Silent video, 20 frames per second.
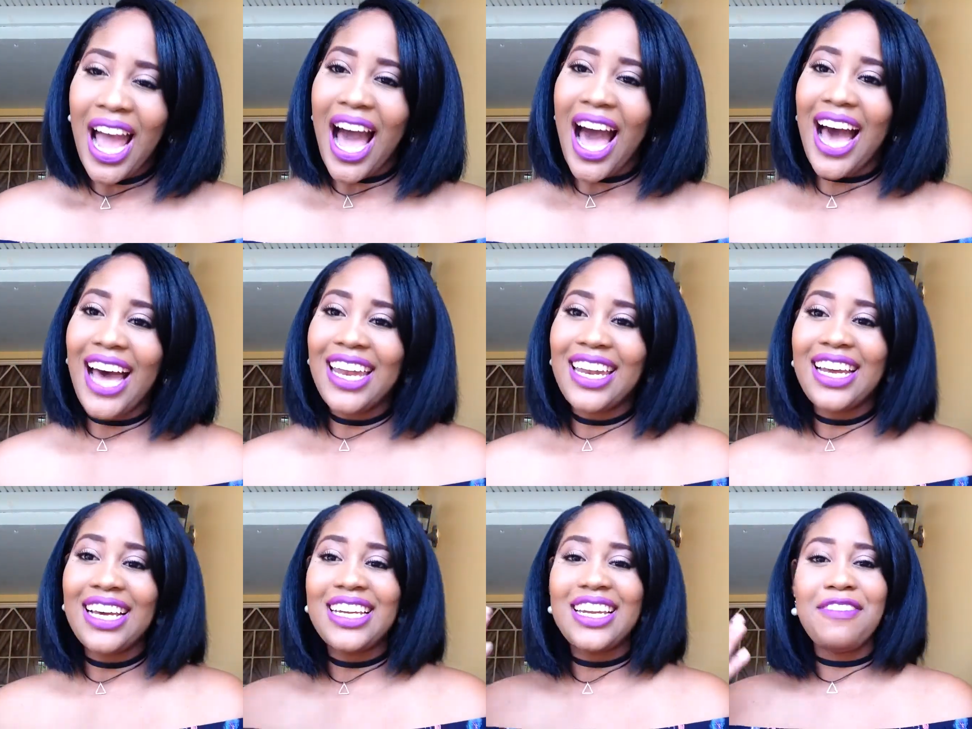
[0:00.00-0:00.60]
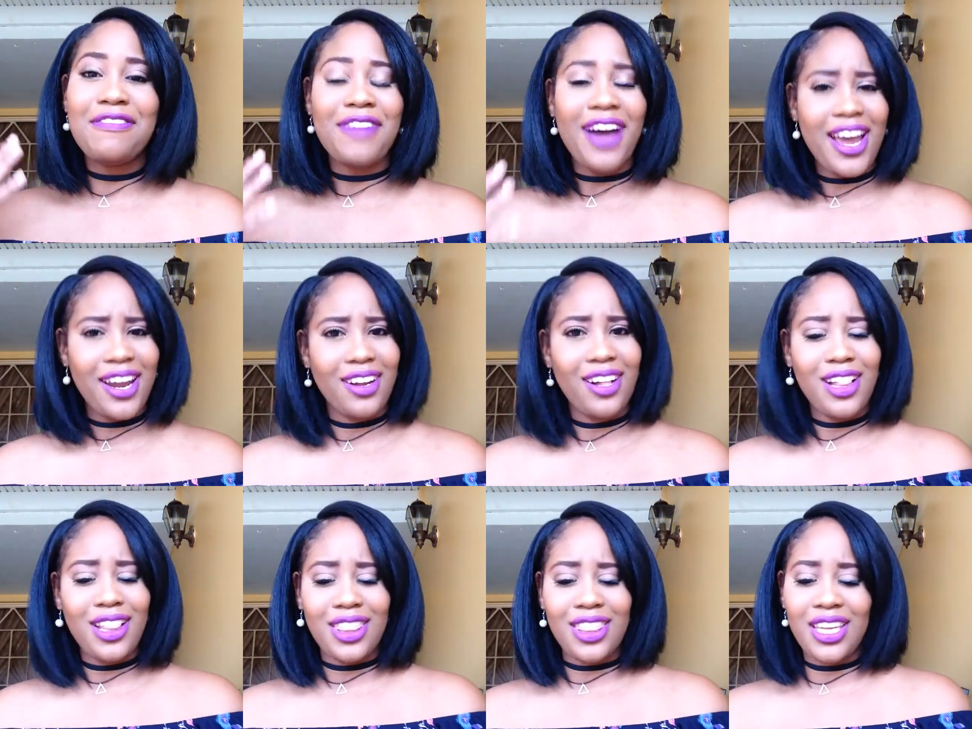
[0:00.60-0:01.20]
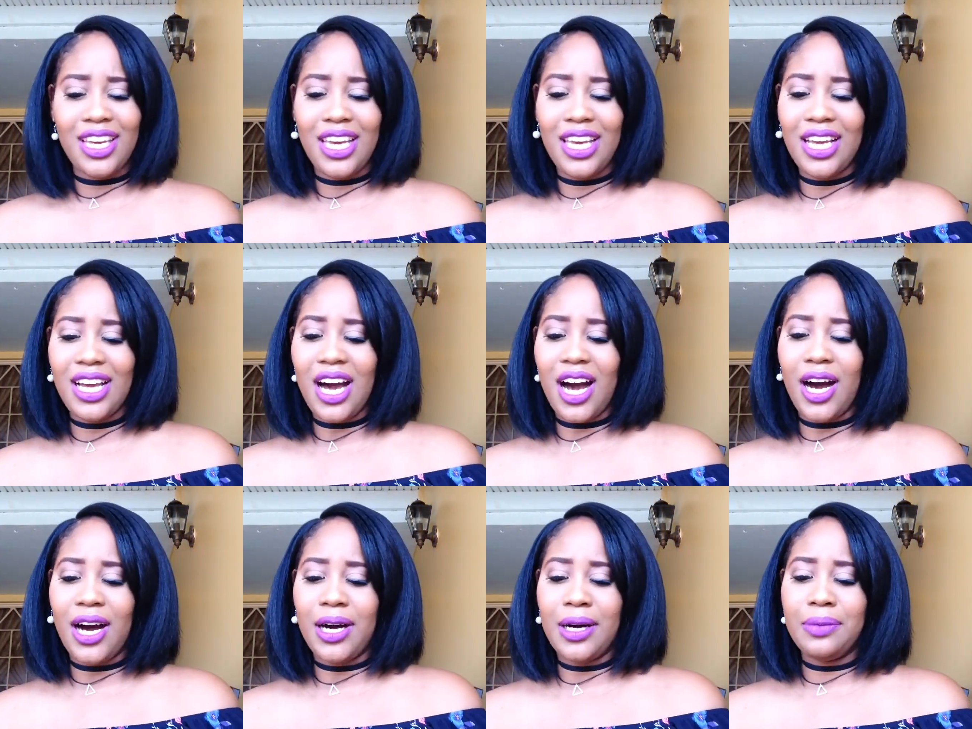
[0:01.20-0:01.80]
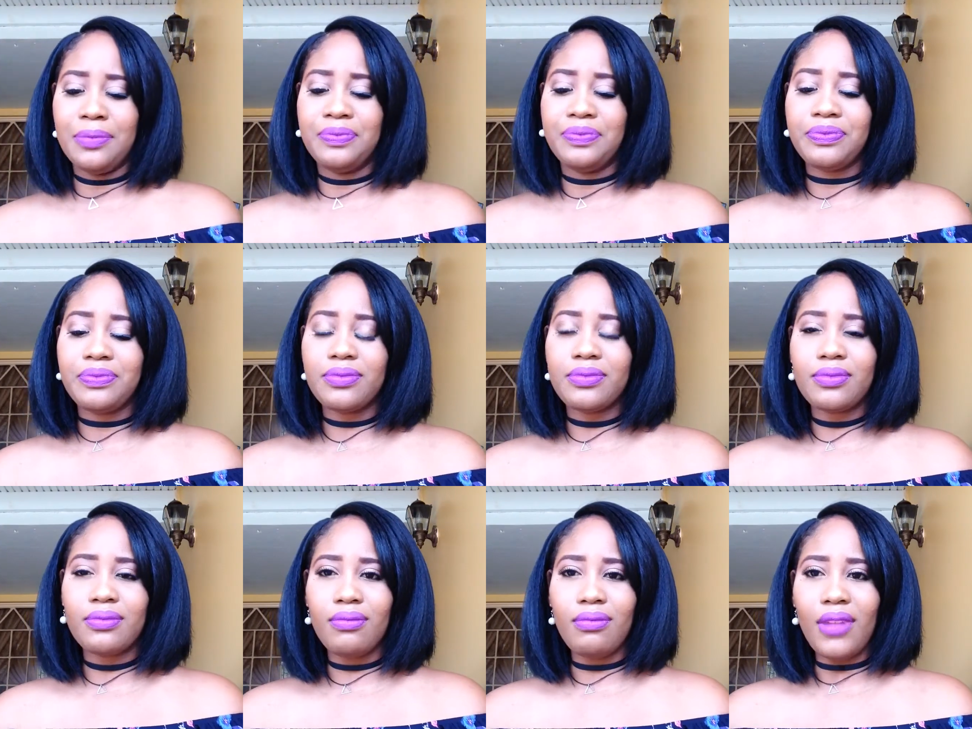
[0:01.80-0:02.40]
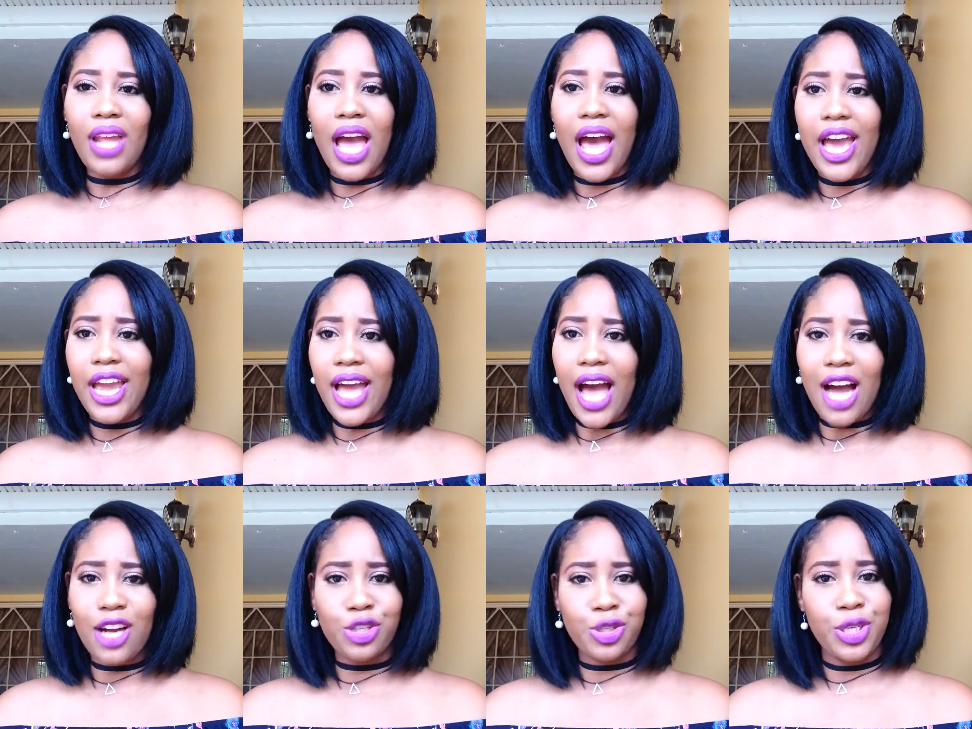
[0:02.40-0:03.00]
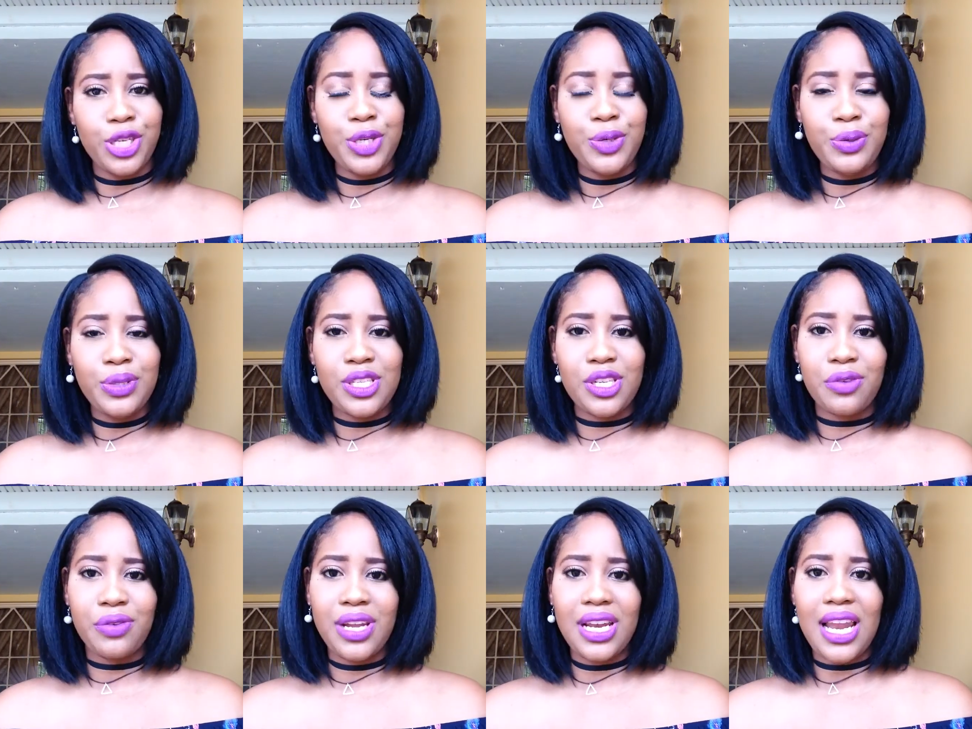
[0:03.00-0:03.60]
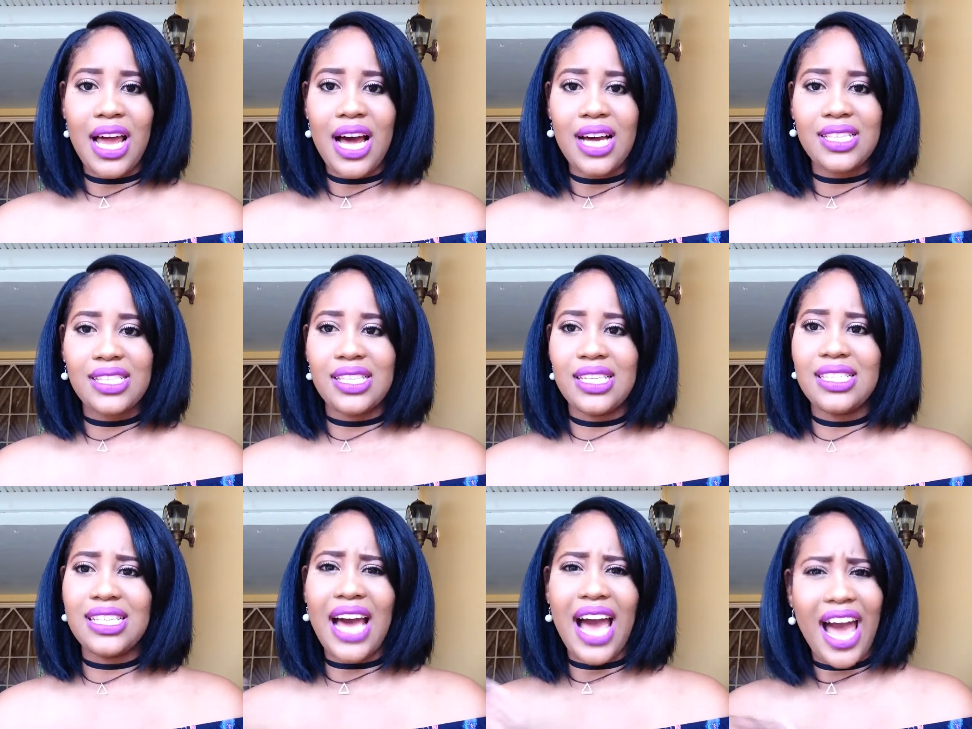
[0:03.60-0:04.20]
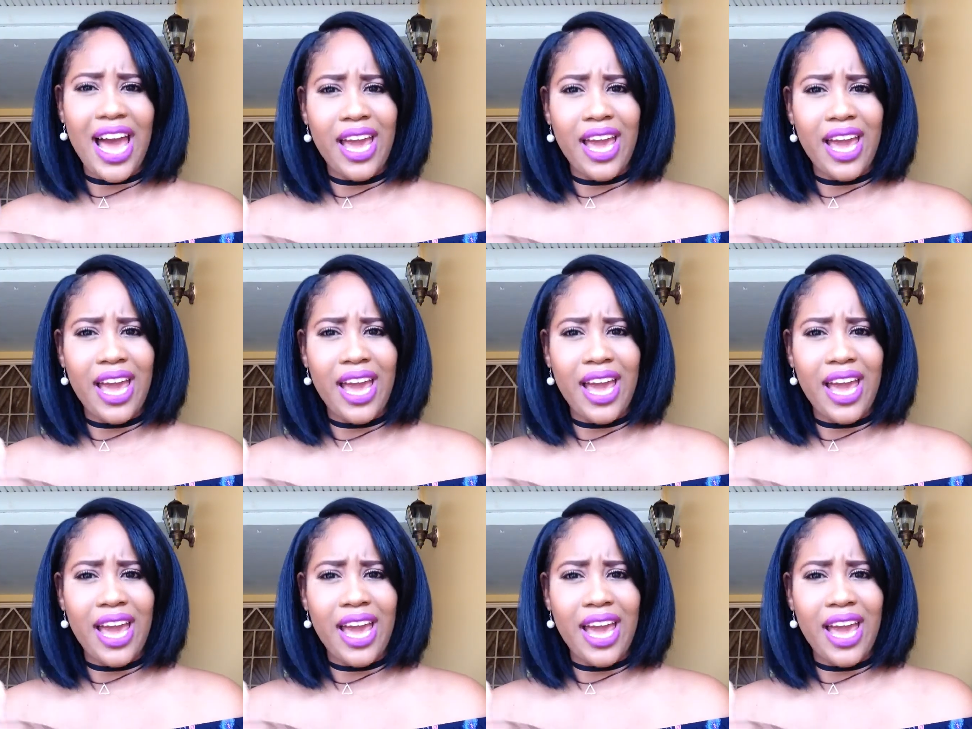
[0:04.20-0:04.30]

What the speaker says: And the final thing I actually do to relax is